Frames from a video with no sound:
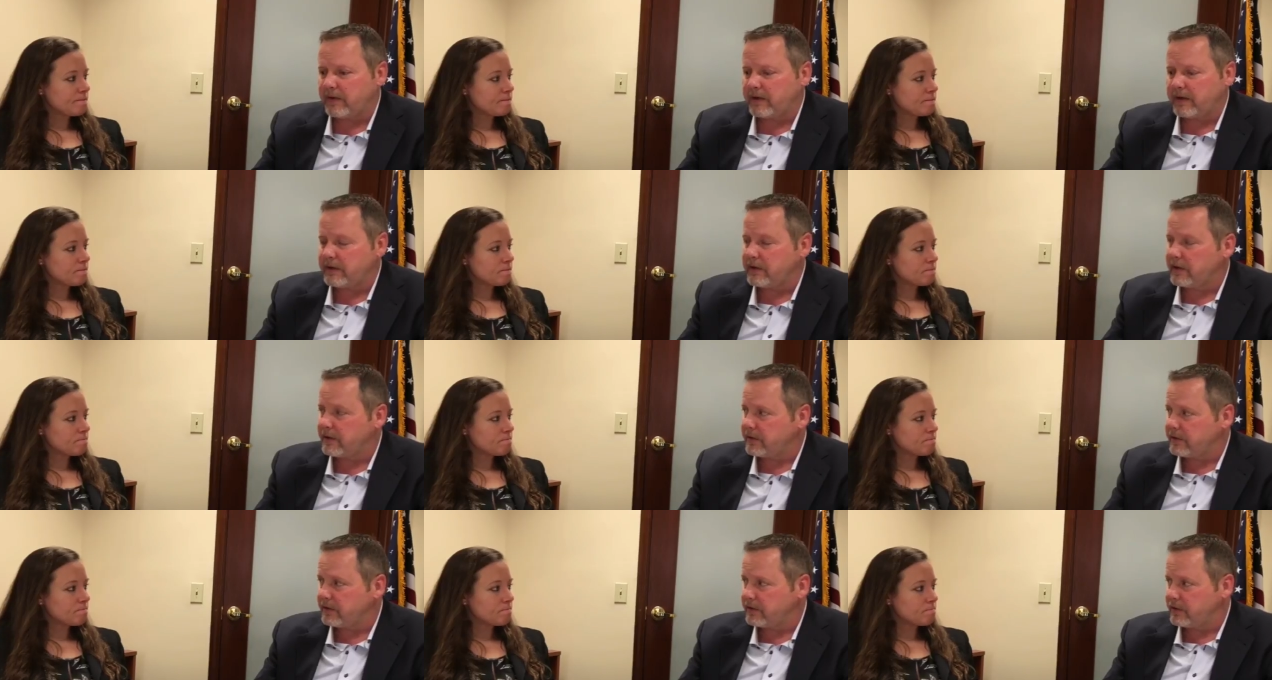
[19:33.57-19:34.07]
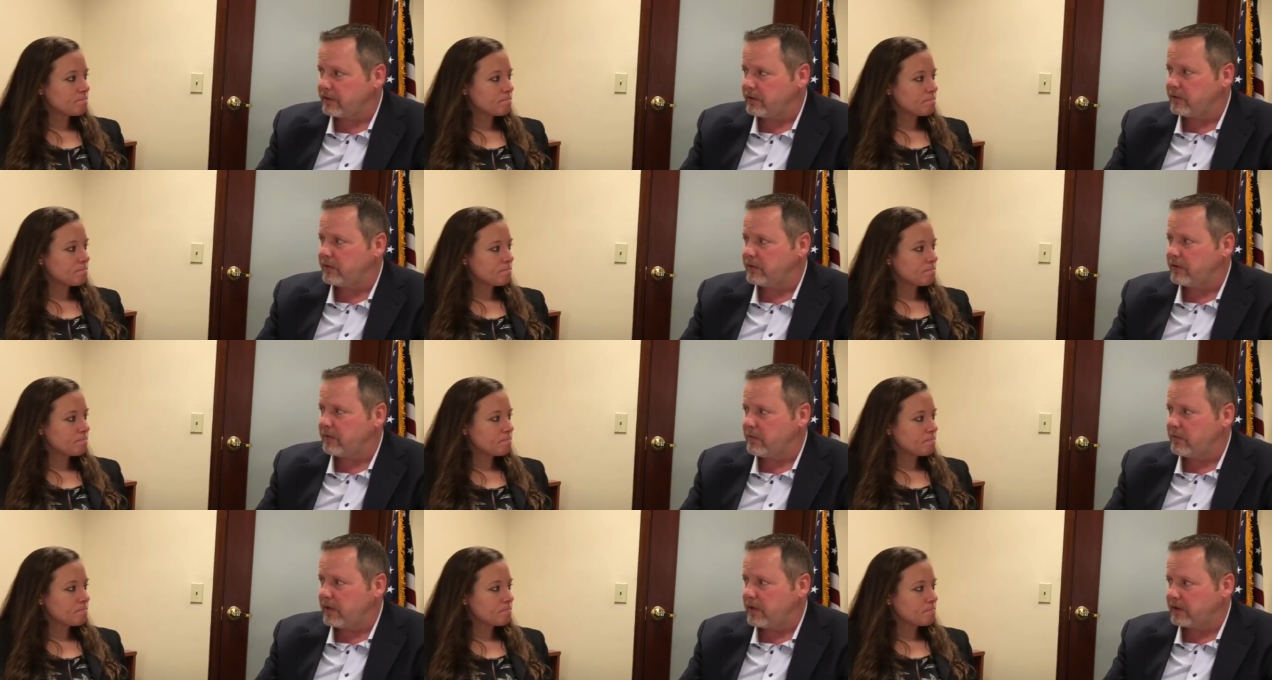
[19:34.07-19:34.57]
Speaker 1: had nothing to do with the
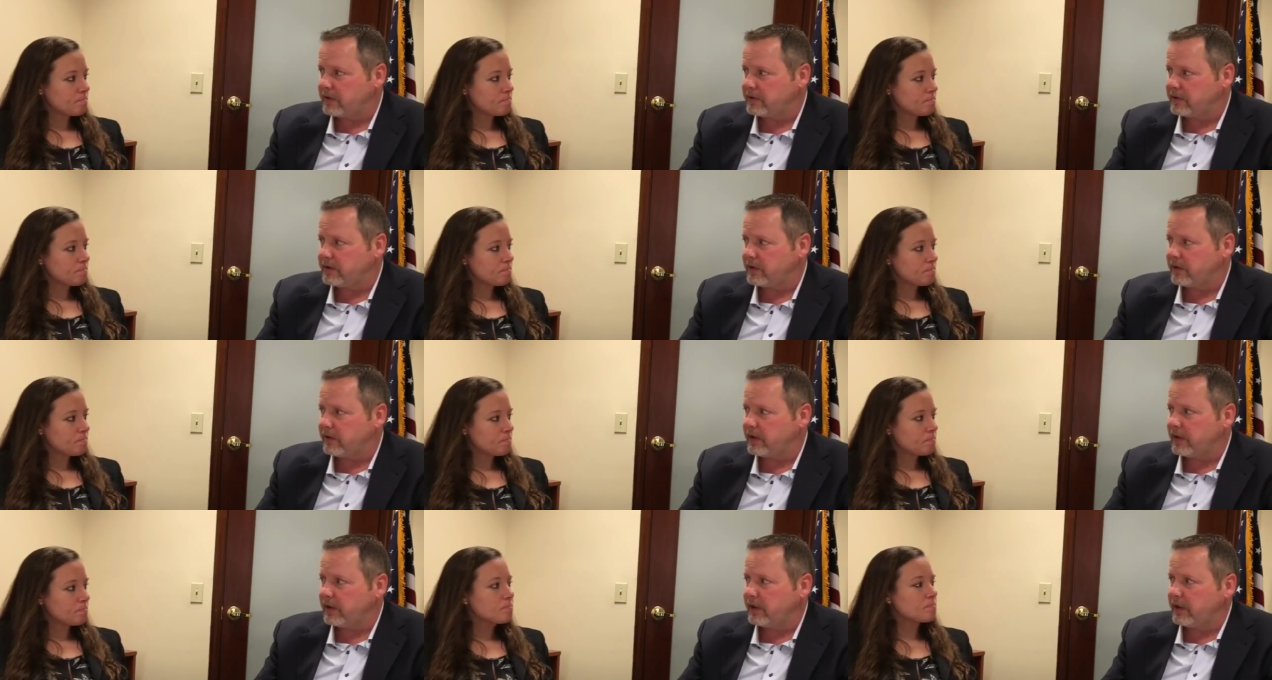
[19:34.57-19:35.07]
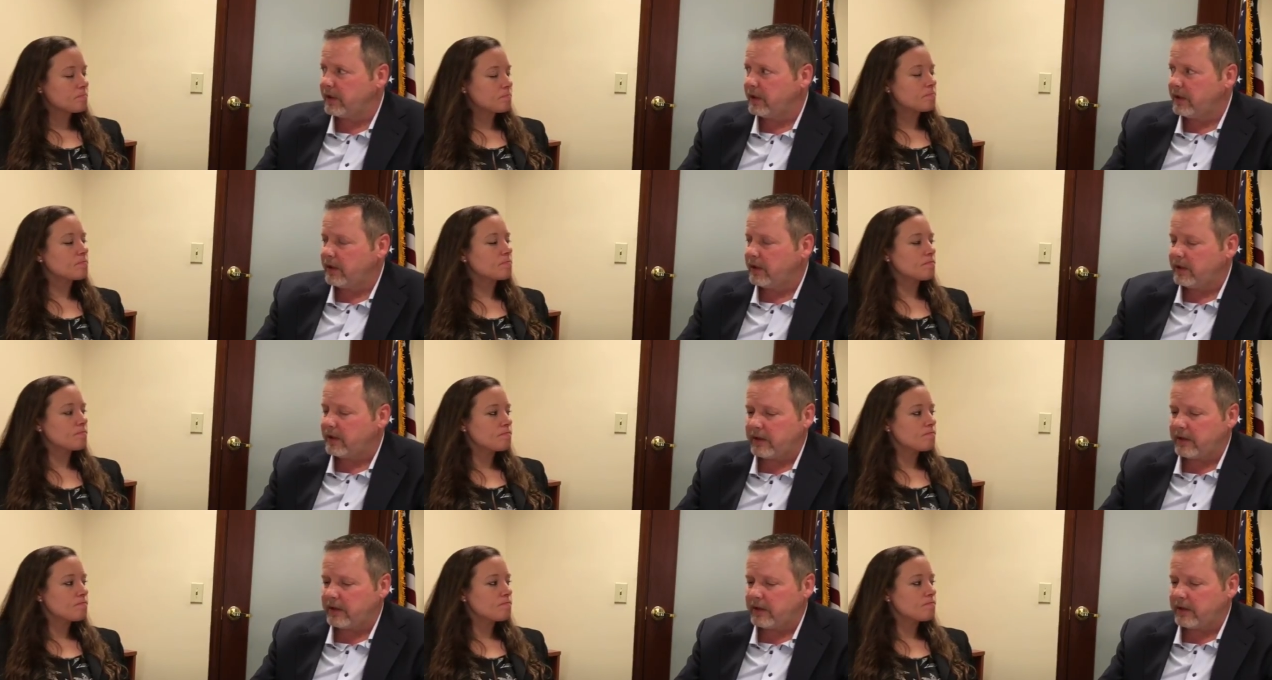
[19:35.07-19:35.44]
military. Mm-hmm.